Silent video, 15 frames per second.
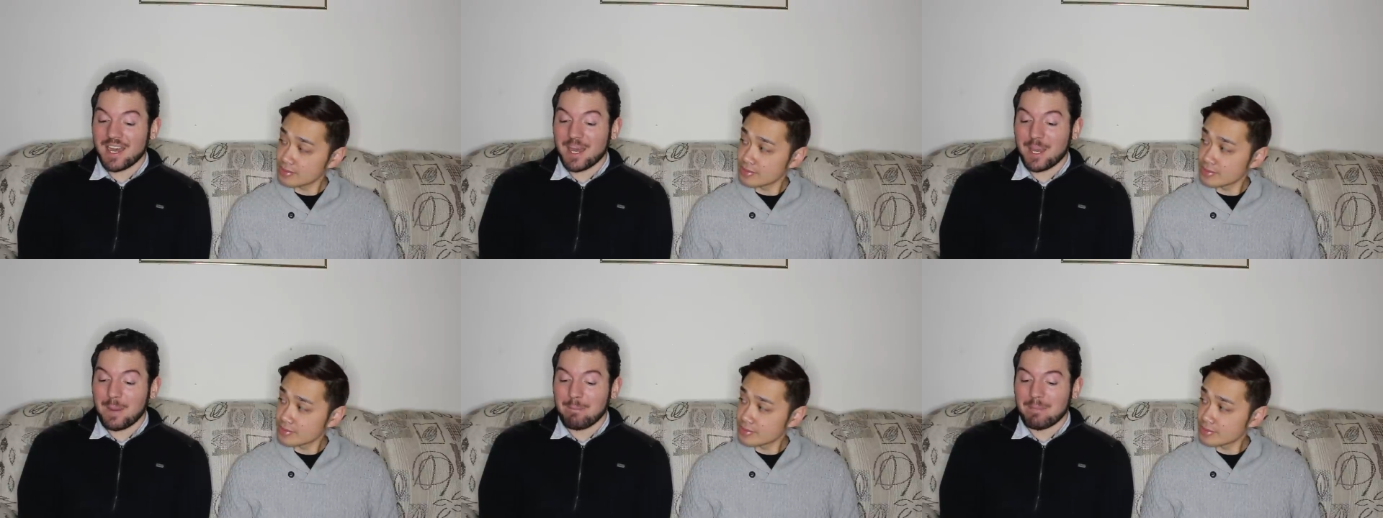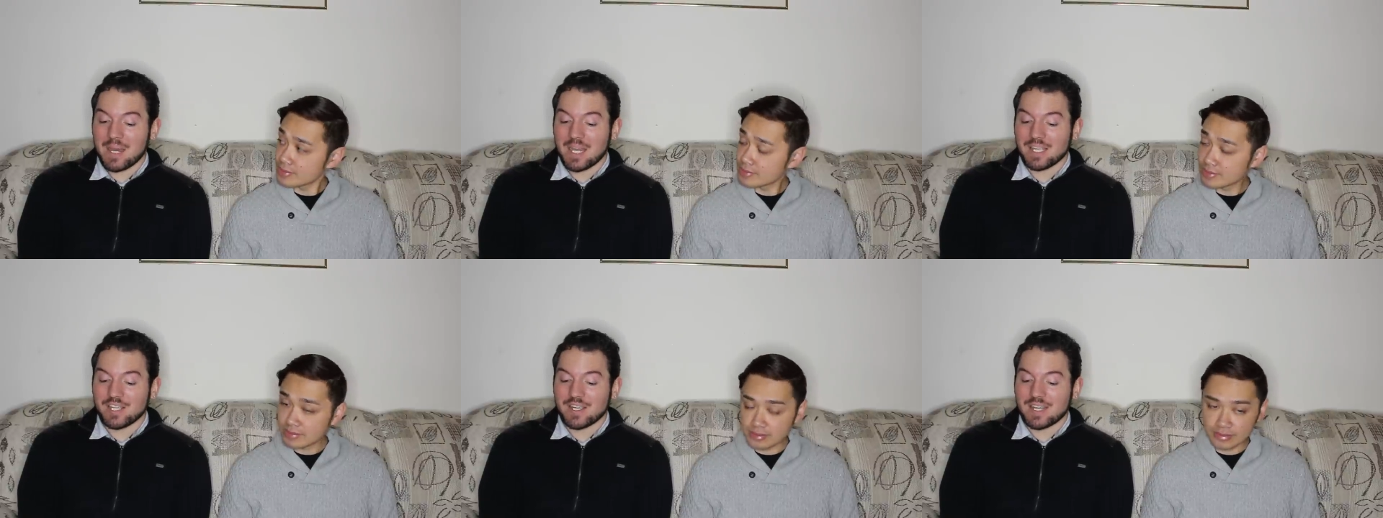Speaker 1: um,
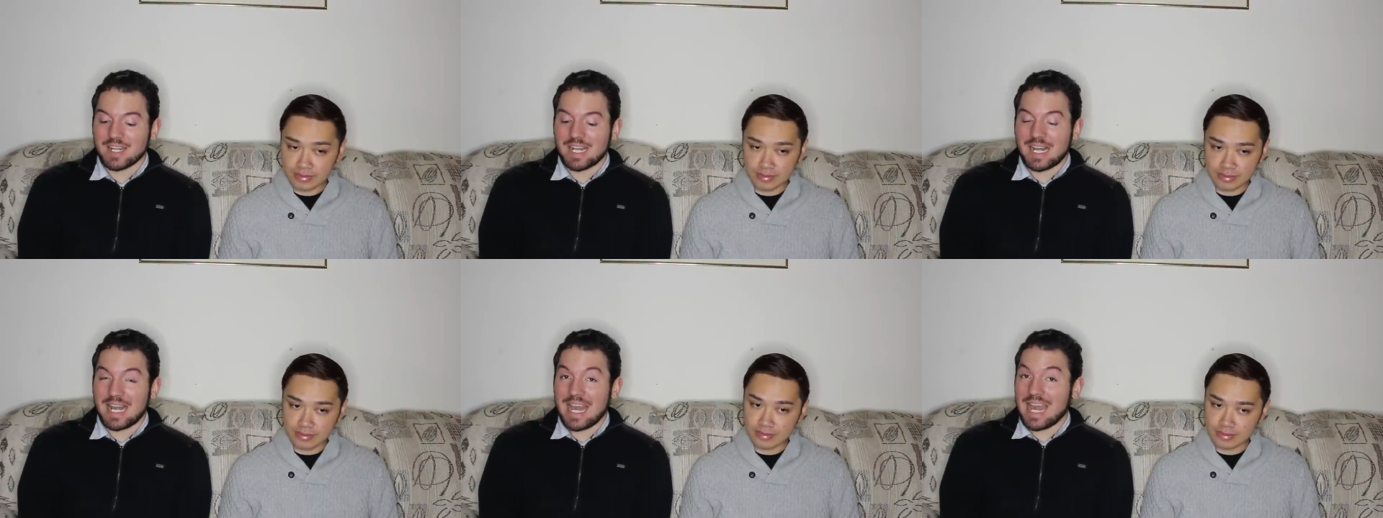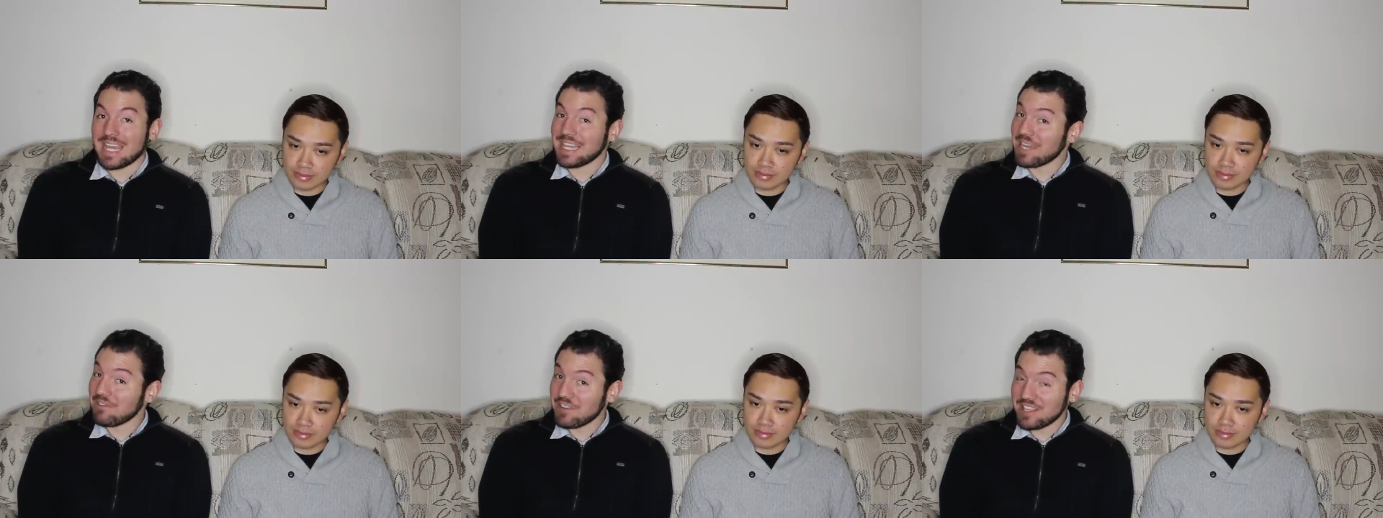you're gonna
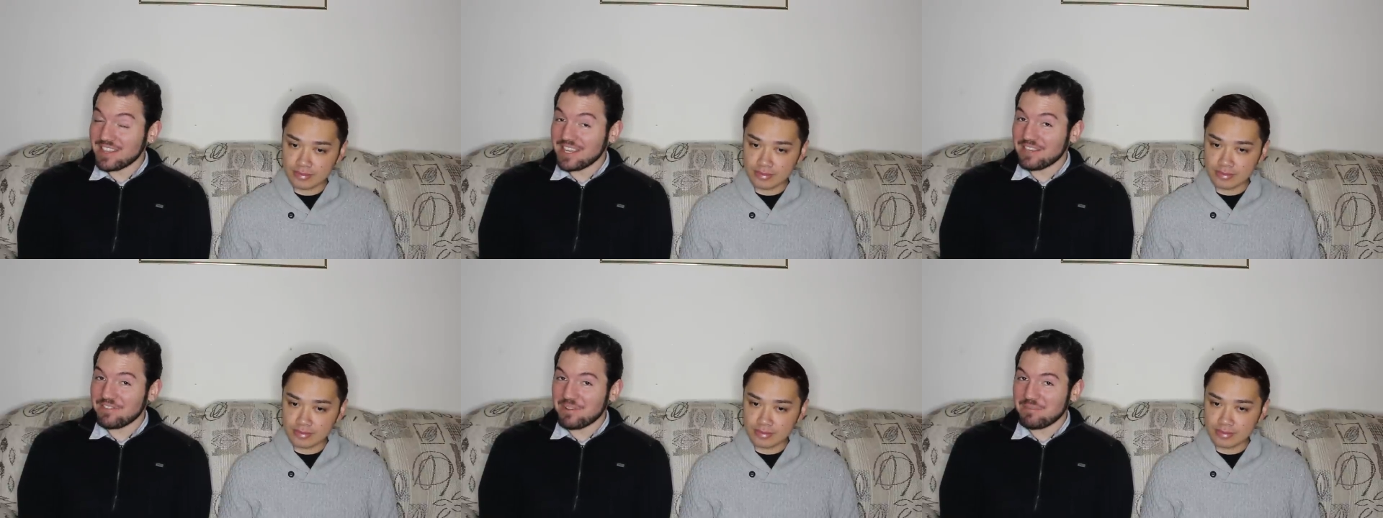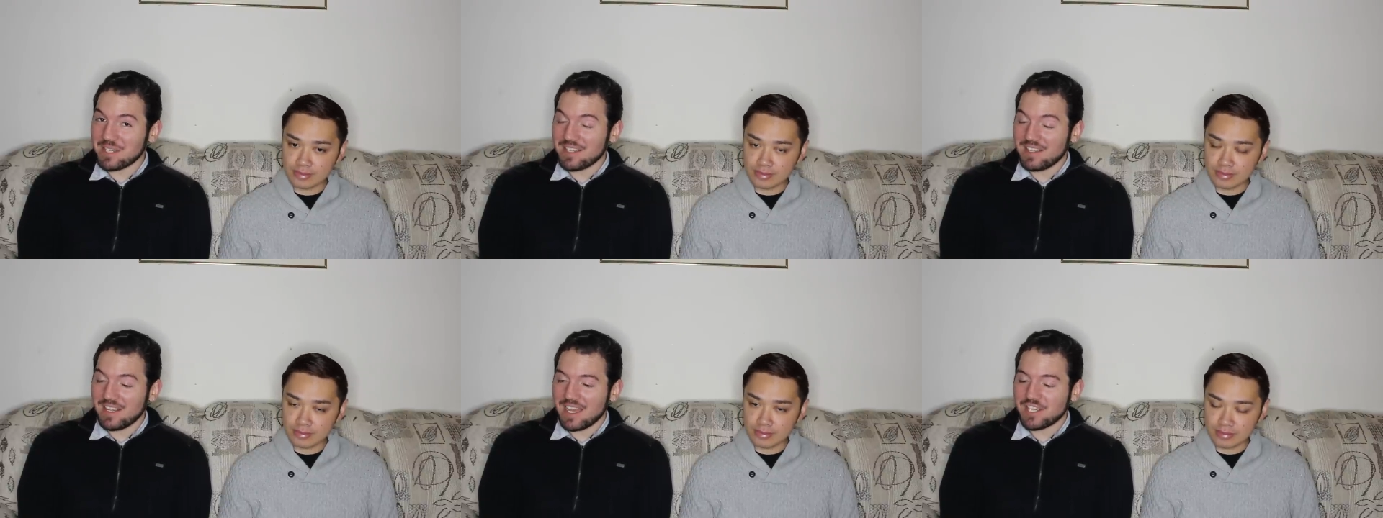like everything from the
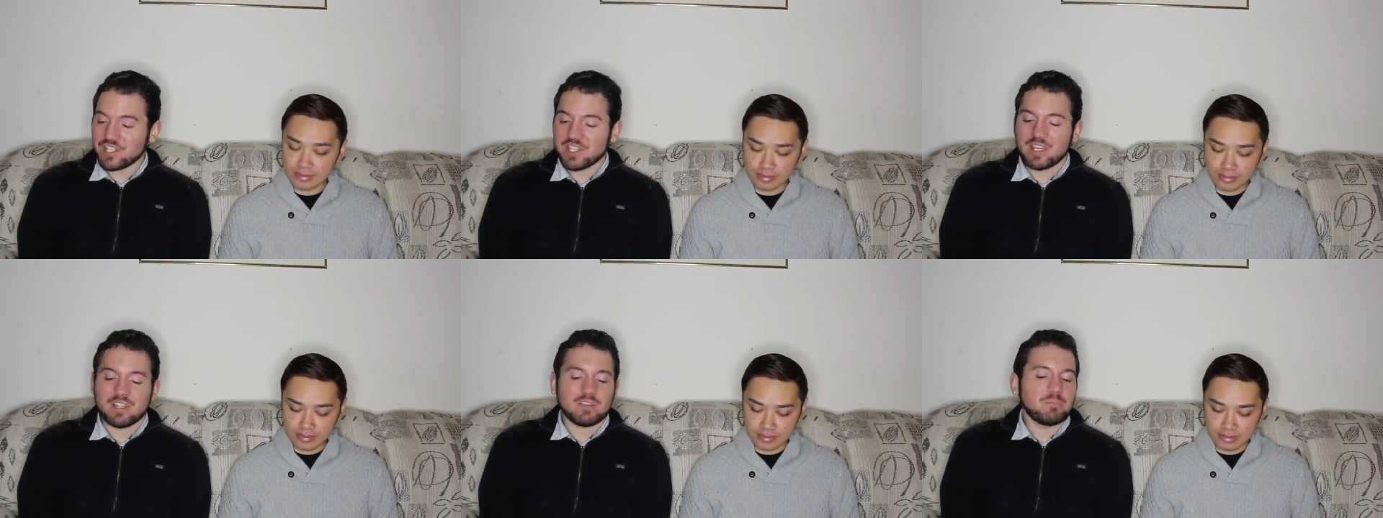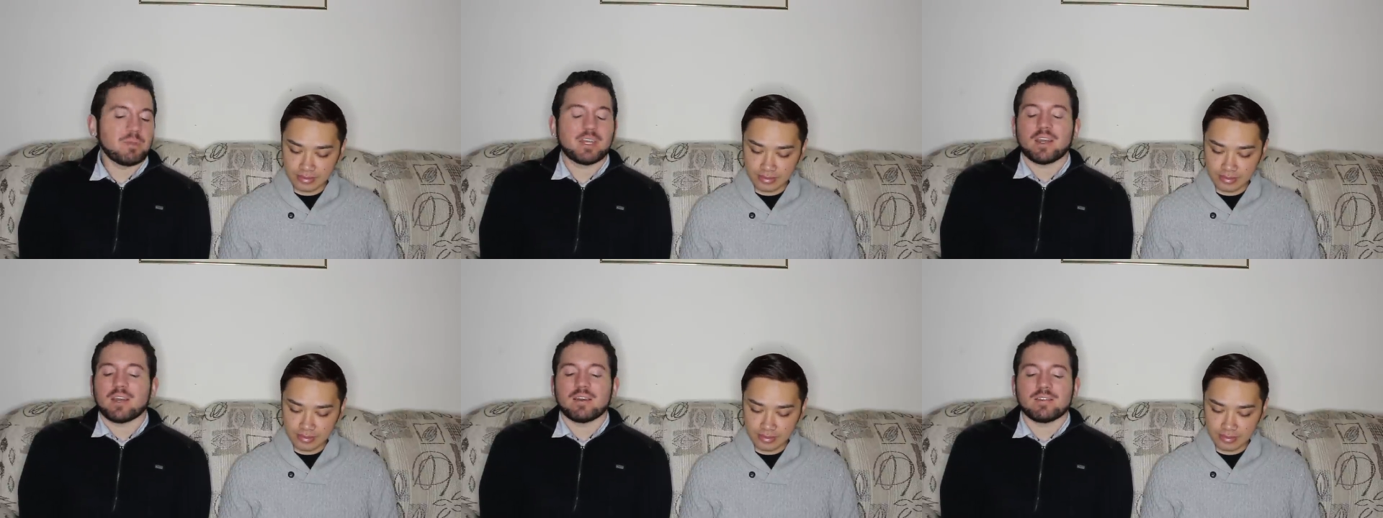collection
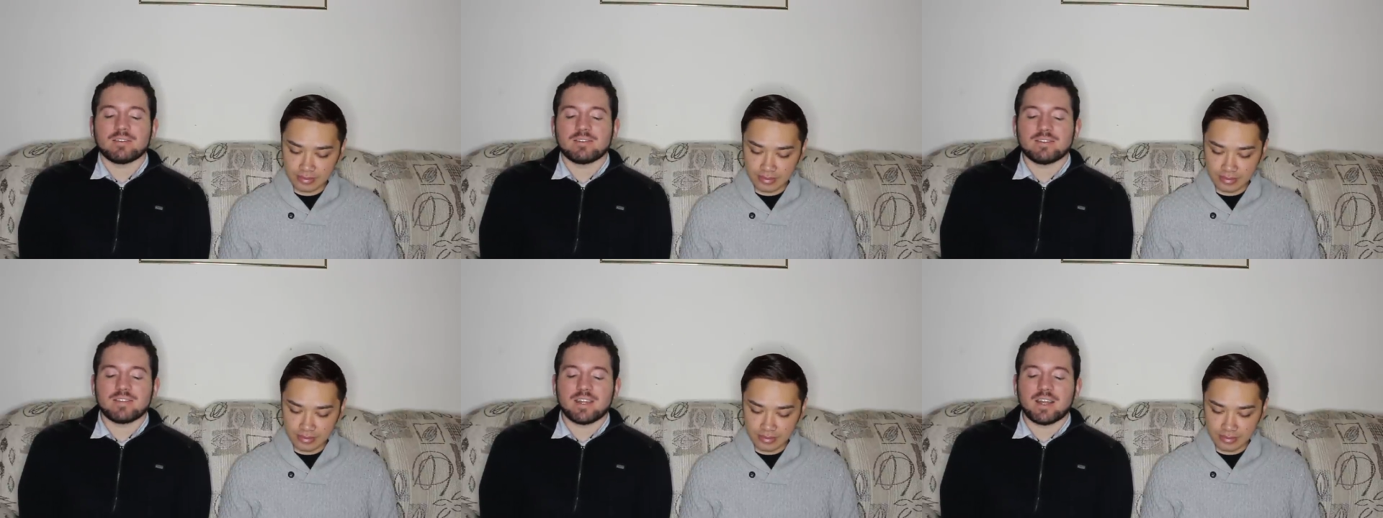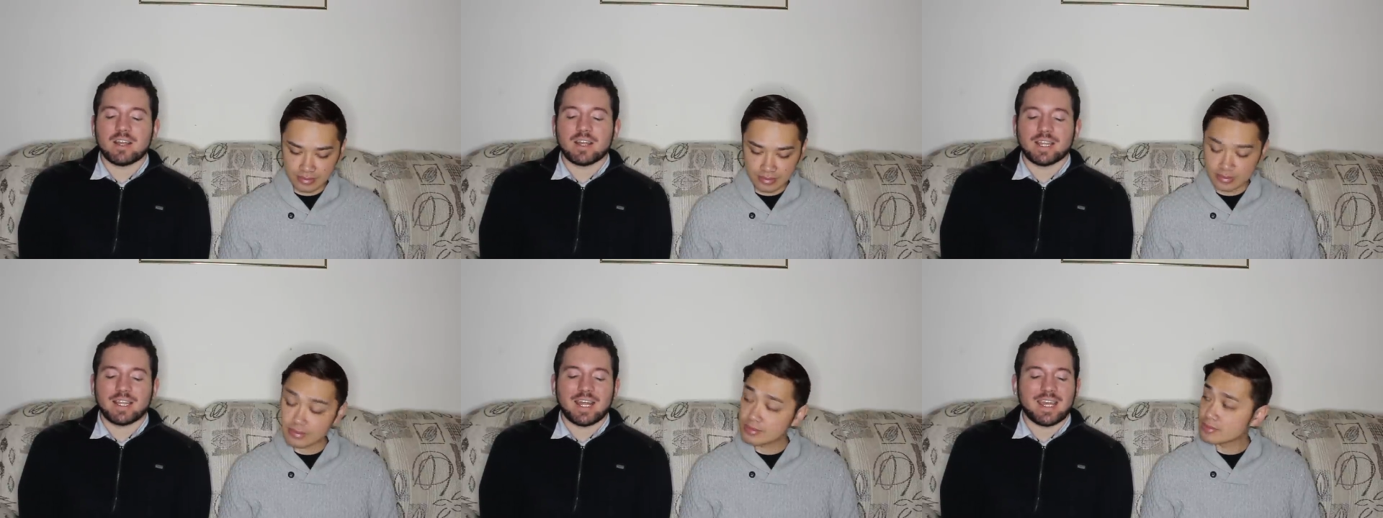because
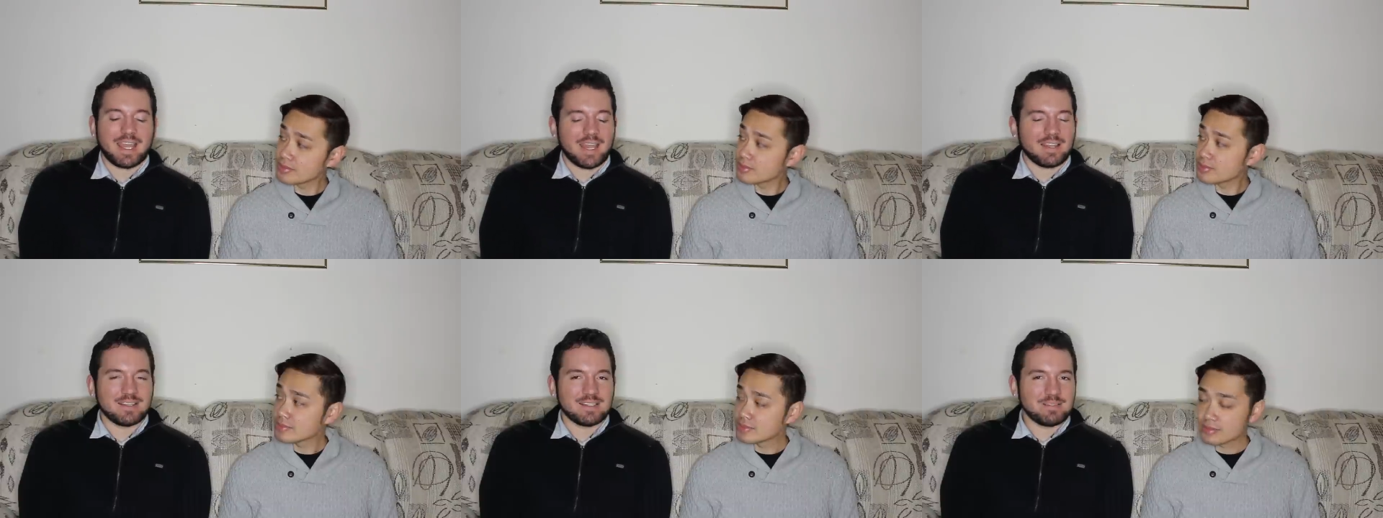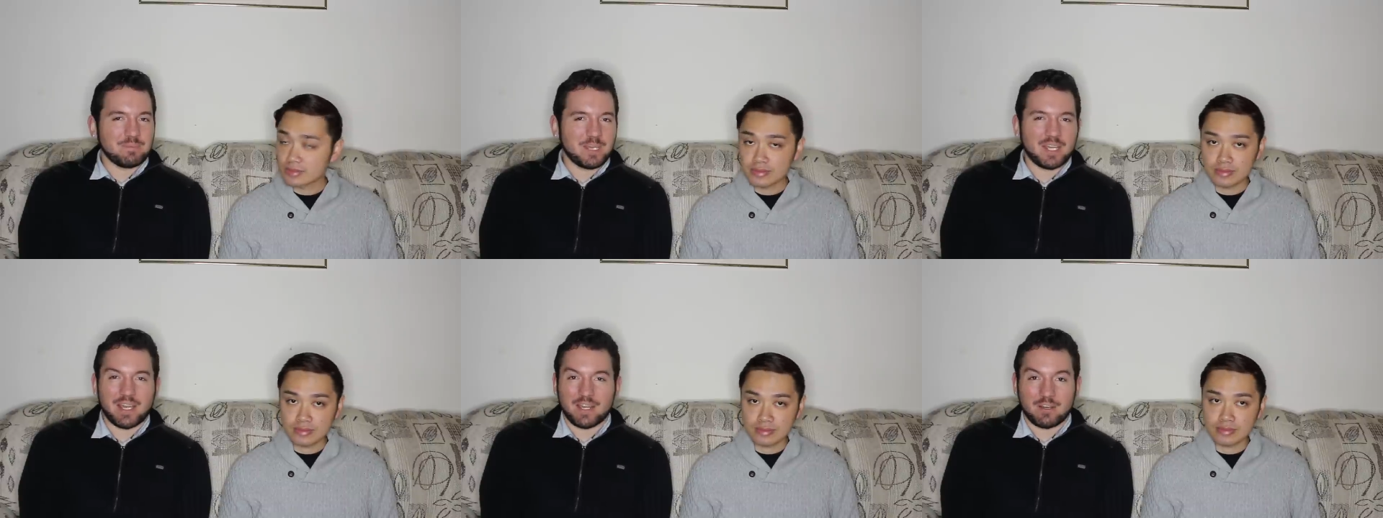they're they can
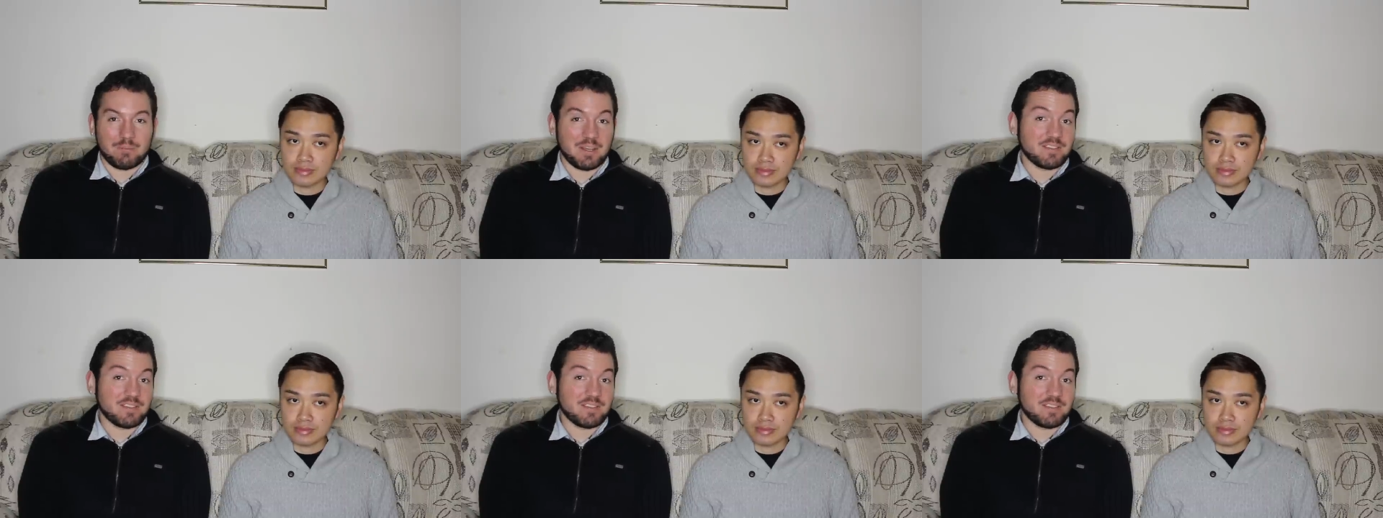be hit or